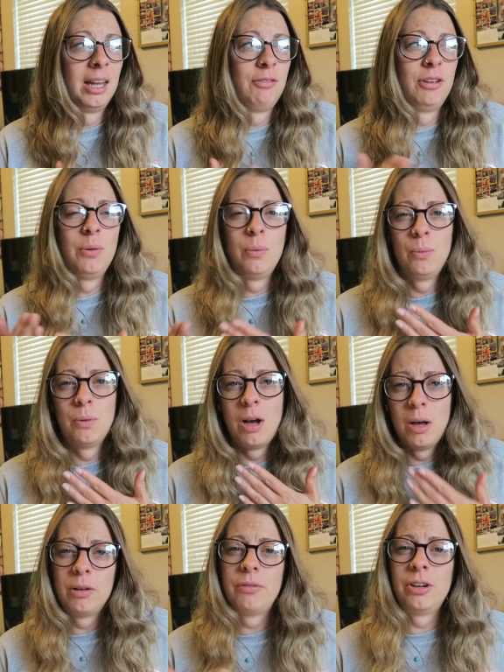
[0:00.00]
if you
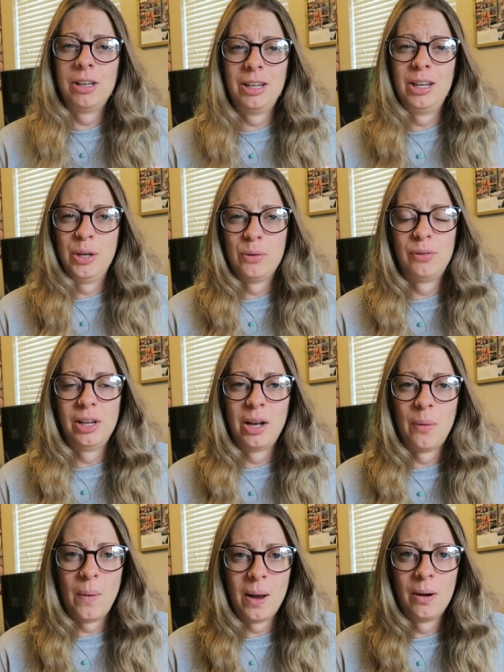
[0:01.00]
are finding that you're feeling
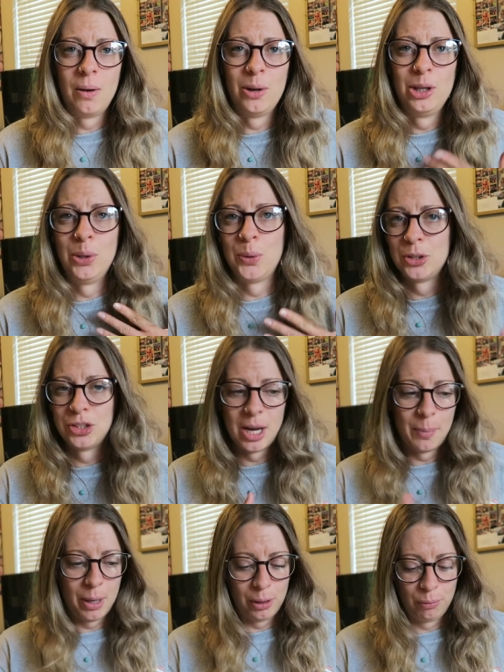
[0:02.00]
unwell a lot, you can
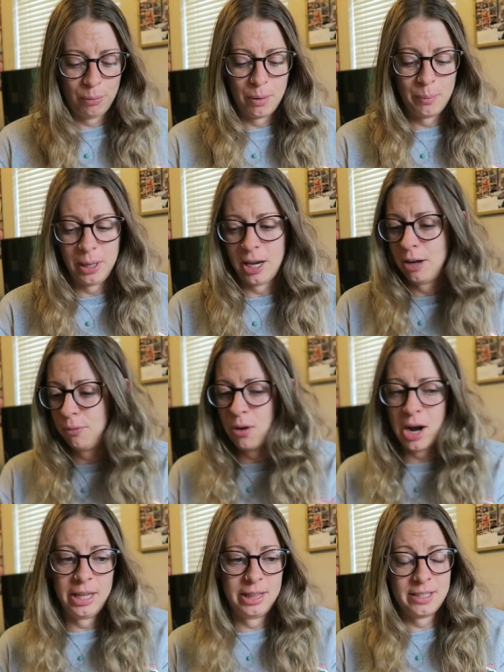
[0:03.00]
check back through and be like,
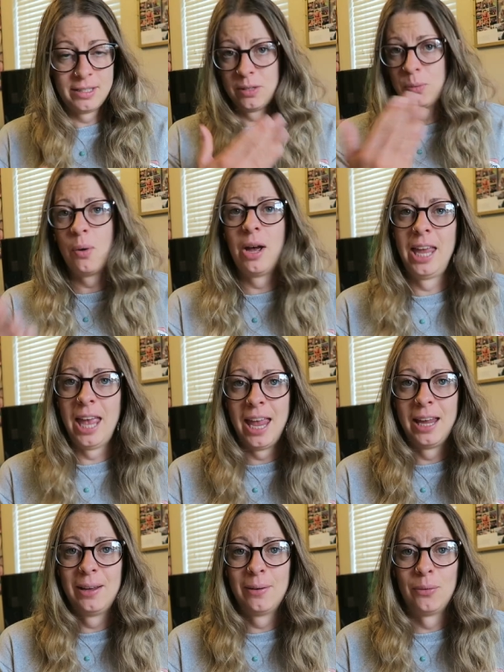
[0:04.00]
right, this is what I
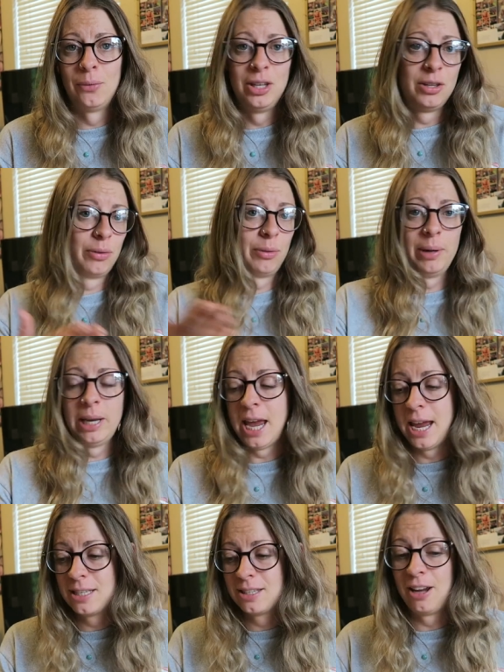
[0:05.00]
ate on these three
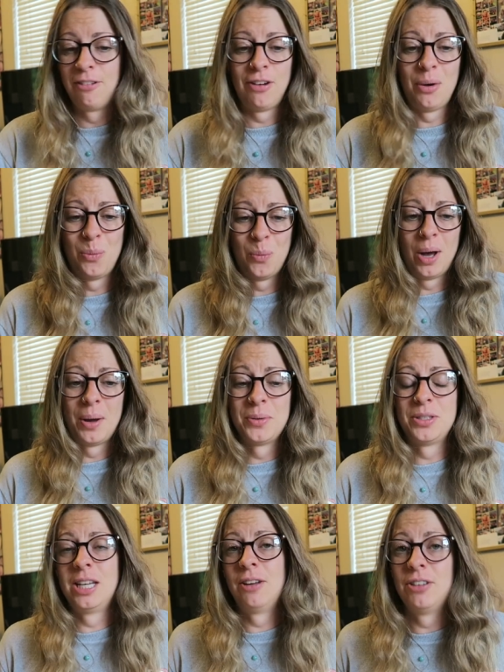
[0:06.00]
days that I felt unwell.
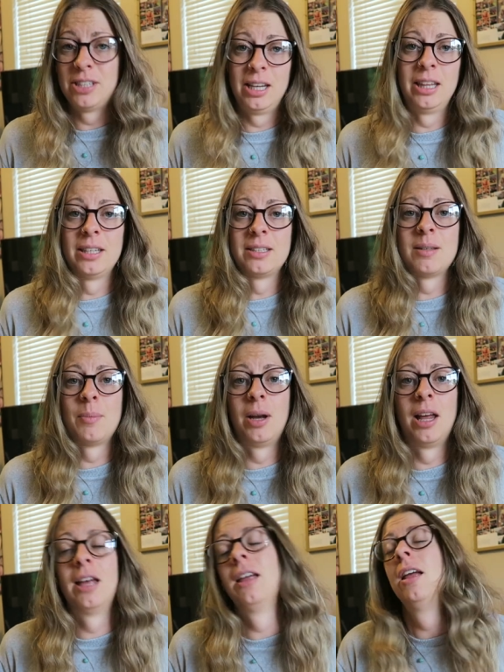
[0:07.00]
See if there's anything
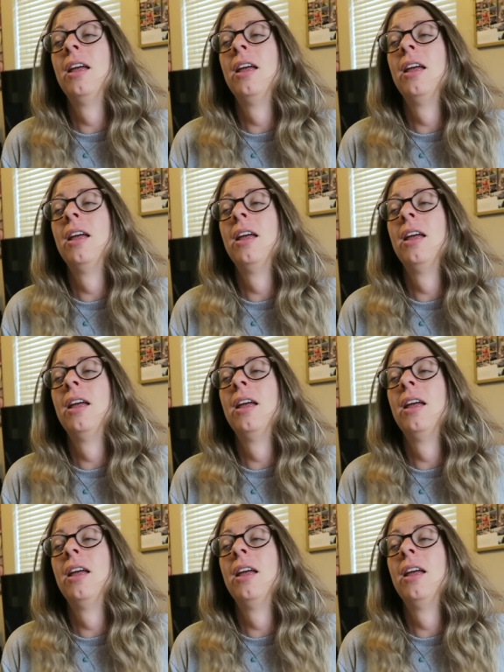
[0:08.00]
similar.